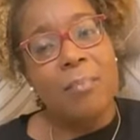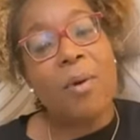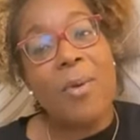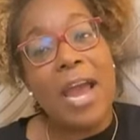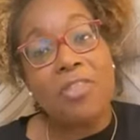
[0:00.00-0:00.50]

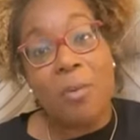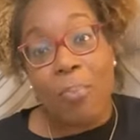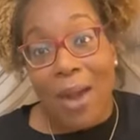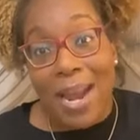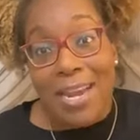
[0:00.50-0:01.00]
But we have to
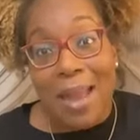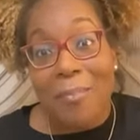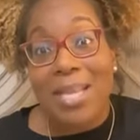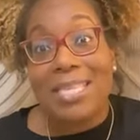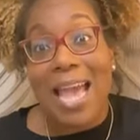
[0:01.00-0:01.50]
break that
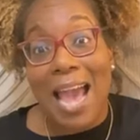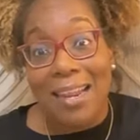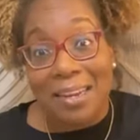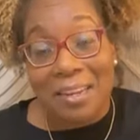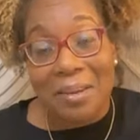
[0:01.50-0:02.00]

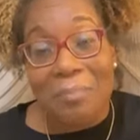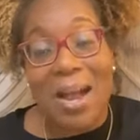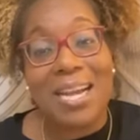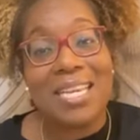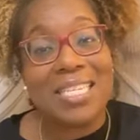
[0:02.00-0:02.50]
mentality
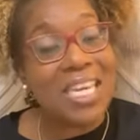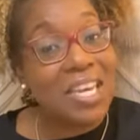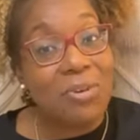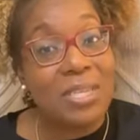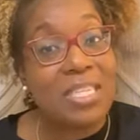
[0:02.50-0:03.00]
by
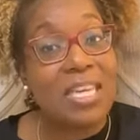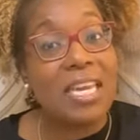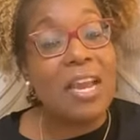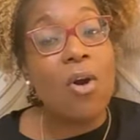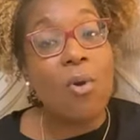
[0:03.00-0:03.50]

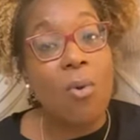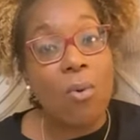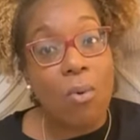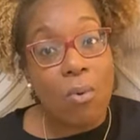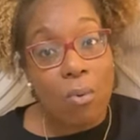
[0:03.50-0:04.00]
continuously
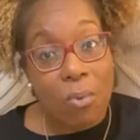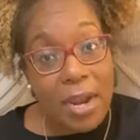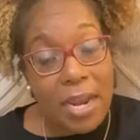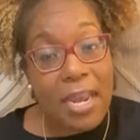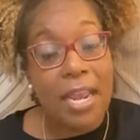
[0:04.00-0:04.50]

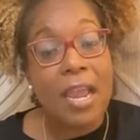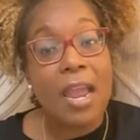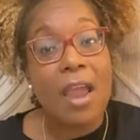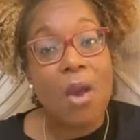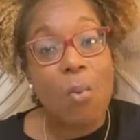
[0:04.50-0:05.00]
reading
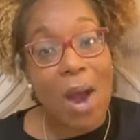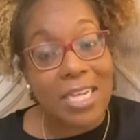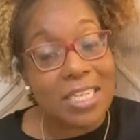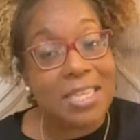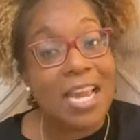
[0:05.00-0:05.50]
and
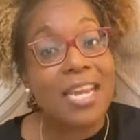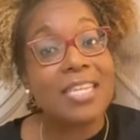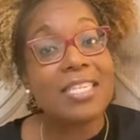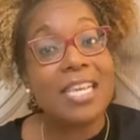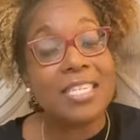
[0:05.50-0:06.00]
watching
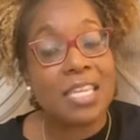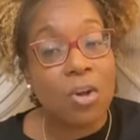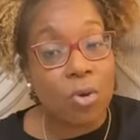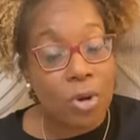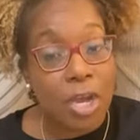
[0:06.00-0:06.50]
things that's
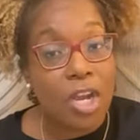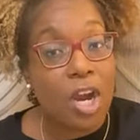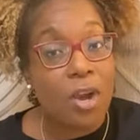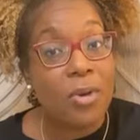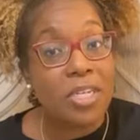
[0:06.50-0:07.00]
going to
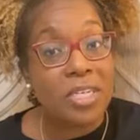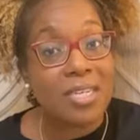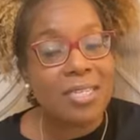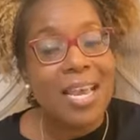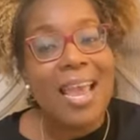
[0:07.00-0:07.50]
encourage
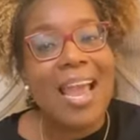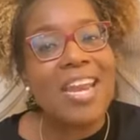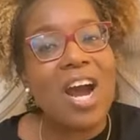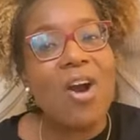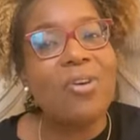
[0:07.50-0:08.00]
us. And
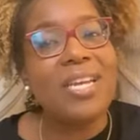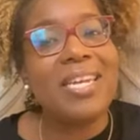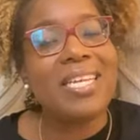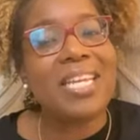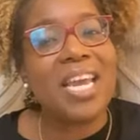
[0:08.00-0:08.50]
not only
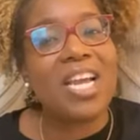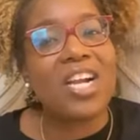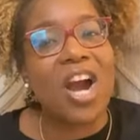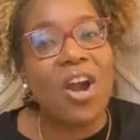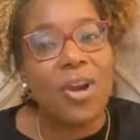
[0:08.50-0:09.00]
does it
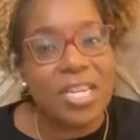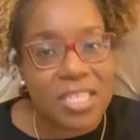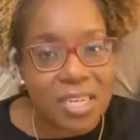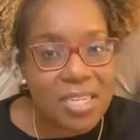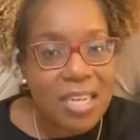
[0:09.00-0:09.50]
encourage
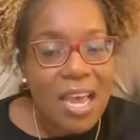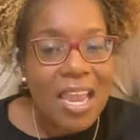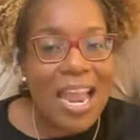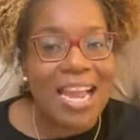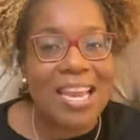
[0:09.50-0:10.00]
us,
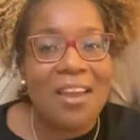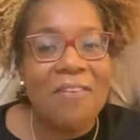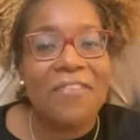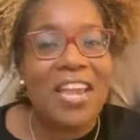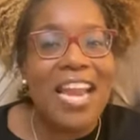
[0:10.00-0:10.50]
like
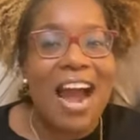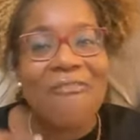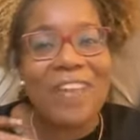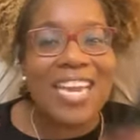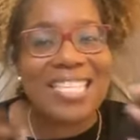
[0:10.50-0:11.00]
feed our
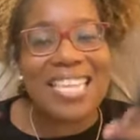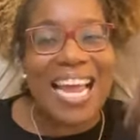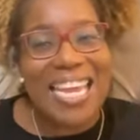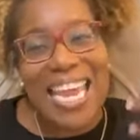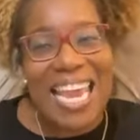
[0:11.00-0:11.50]
fancy,
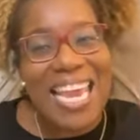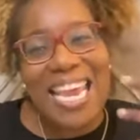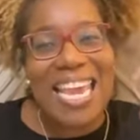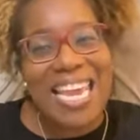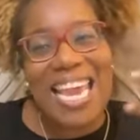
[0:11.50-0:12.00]
like,
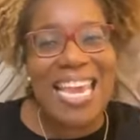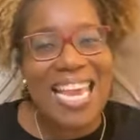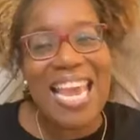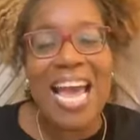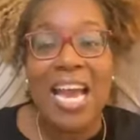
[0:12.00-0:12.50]

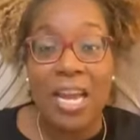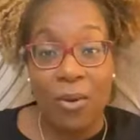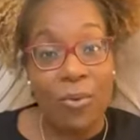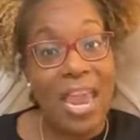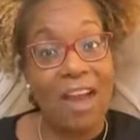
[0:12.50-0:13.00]
yeah.
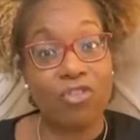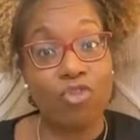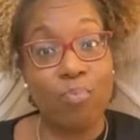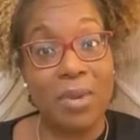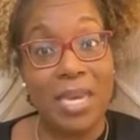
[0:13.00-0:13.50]
We have to
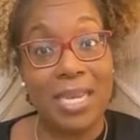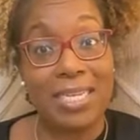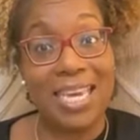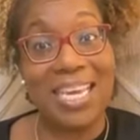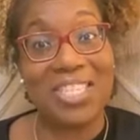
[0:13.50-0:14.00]
be
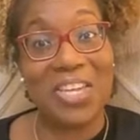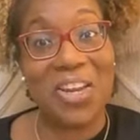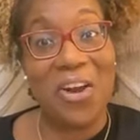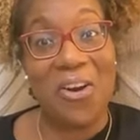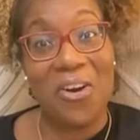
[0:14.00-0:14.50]

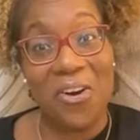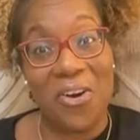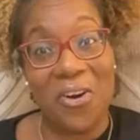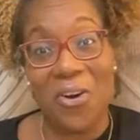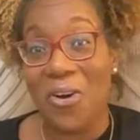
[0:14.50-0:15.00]

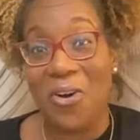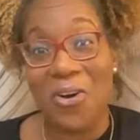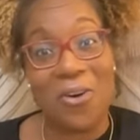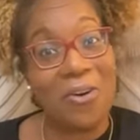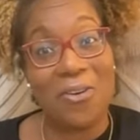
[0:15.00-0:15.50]
intentional.
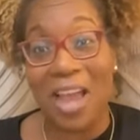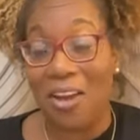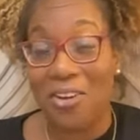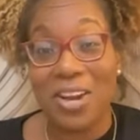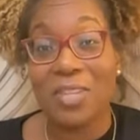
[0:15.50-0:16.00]
Y'all
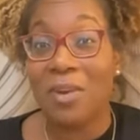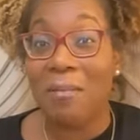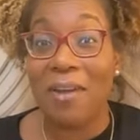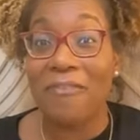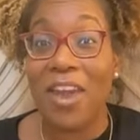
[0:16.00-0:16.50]
know that's
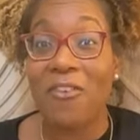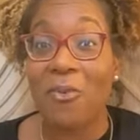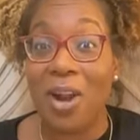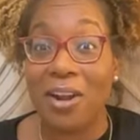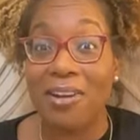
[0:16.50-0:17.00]
one of my
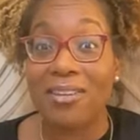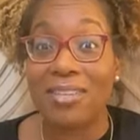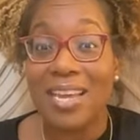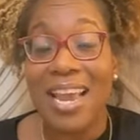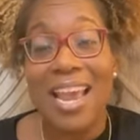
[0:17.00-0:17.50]
favorite
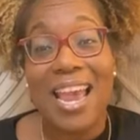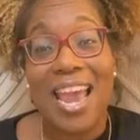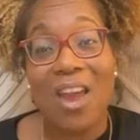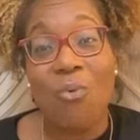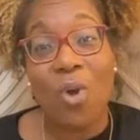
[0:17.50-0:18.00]
words.
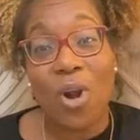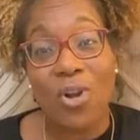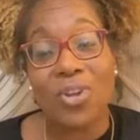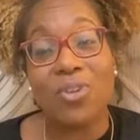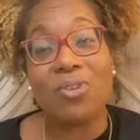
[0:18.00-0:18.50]
And
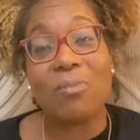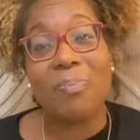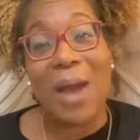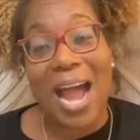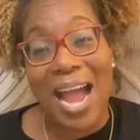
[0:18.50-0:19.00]
work
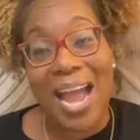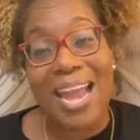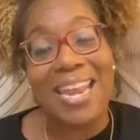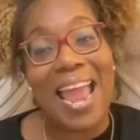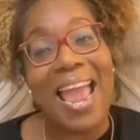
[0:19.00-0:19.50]

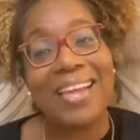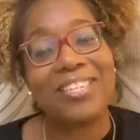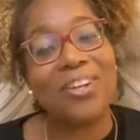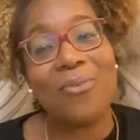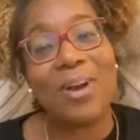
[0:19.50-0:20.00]
behind the
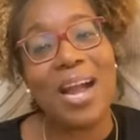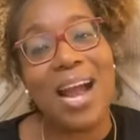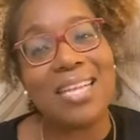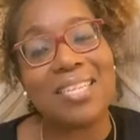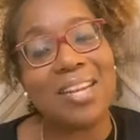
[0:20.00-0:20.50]
action of what
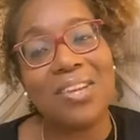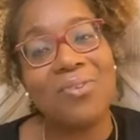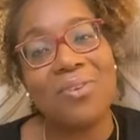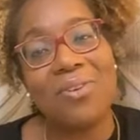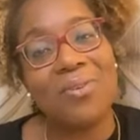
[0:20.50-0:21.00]
God's telling
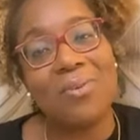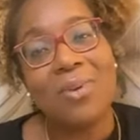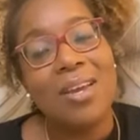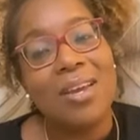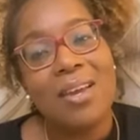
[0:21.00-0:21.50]
you to do.